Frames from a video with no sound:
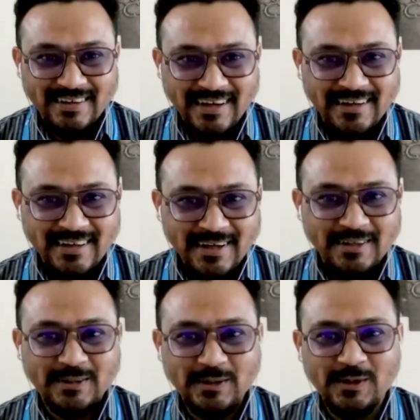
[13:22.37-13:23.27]
Right.
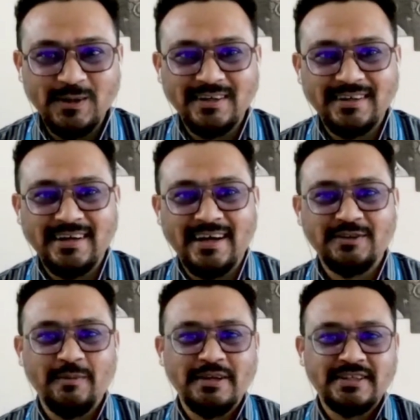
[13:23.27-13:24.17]
So,
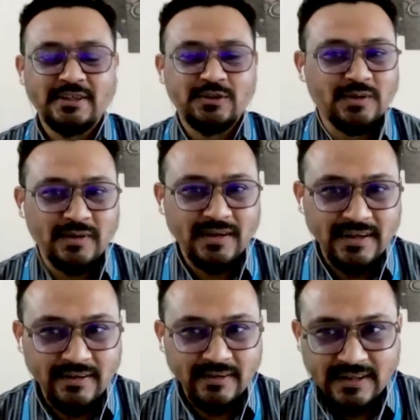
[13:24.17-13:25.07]
as you're mentioning, so
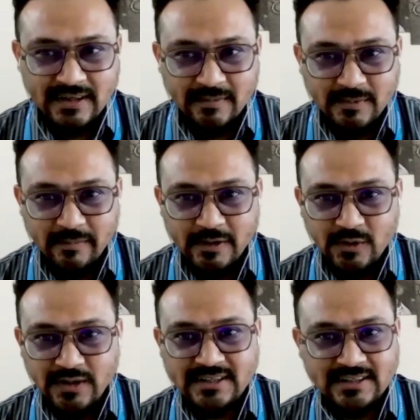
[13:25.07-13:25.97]
coming
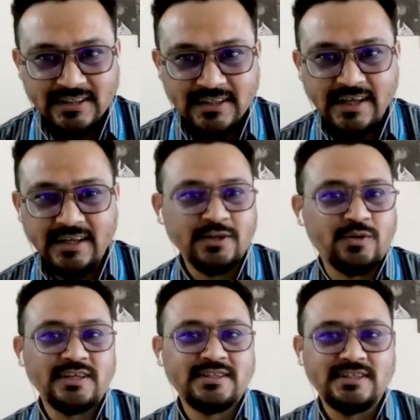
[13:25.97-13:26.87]
to digital, like in
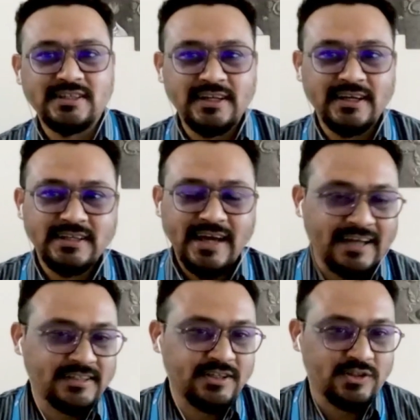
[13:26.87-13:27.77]
today's digital age,
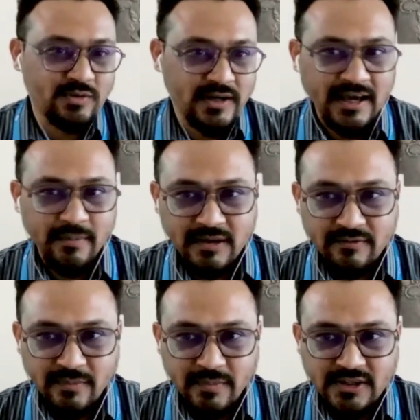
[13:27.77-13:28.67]
access to reliable
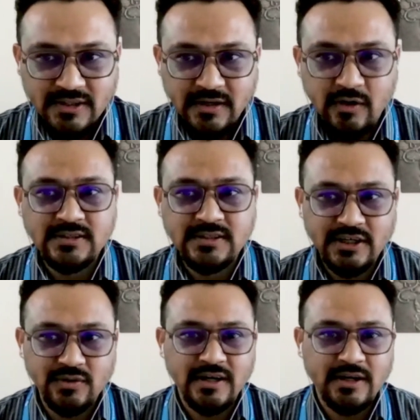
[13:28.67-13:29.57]
information on
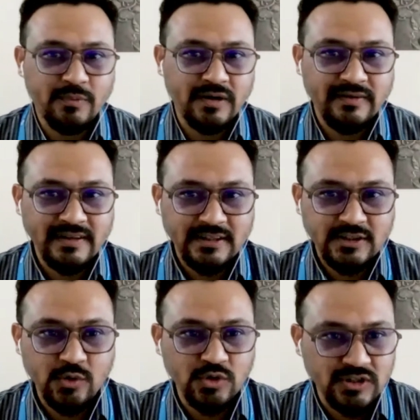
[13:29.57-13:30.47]
sexual and reproductive health
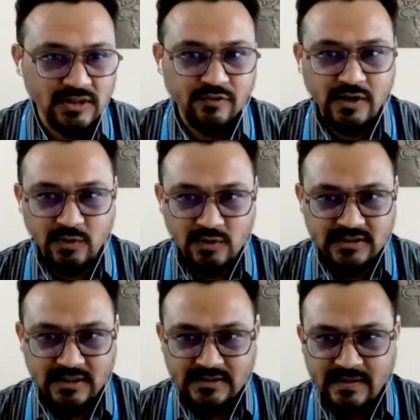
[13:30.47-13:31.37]
is crucial for
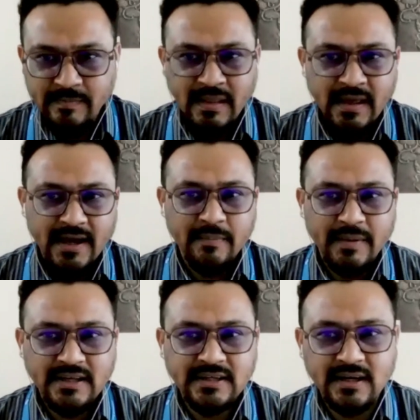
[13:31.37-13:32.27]
adolescents. And
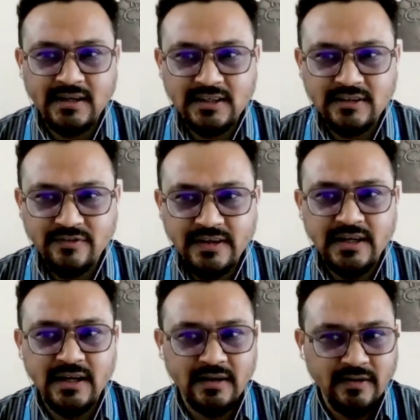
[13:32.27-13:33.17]
many young girls
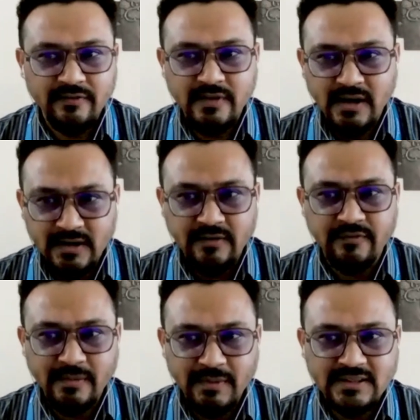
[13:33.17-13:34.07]
feel
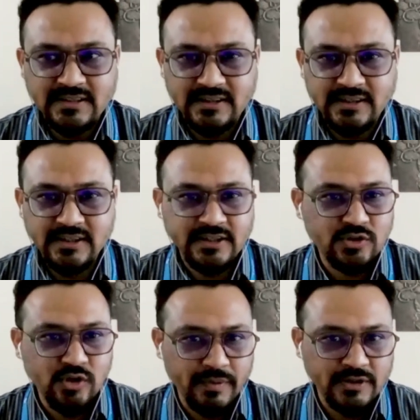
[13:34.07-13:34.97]
uncomfortable discussing
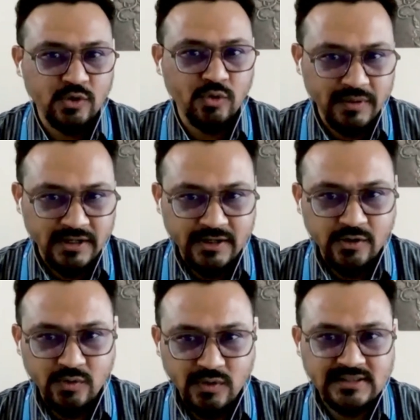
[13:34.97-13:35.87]
these topics openly
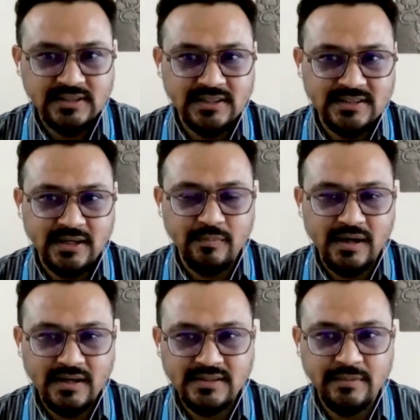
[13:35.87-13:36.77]
due to cultural
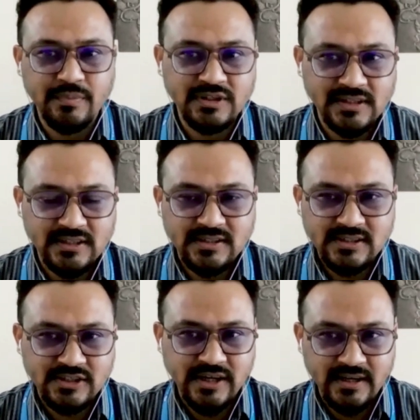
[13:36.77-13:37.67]
stigmas and personal
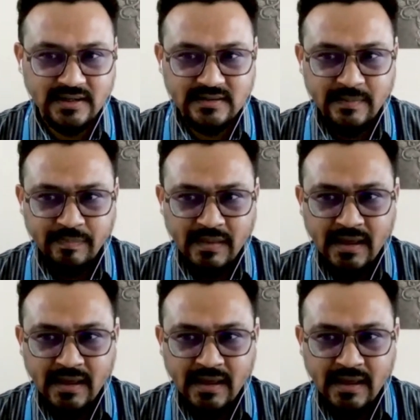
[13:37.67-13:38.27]
shyness.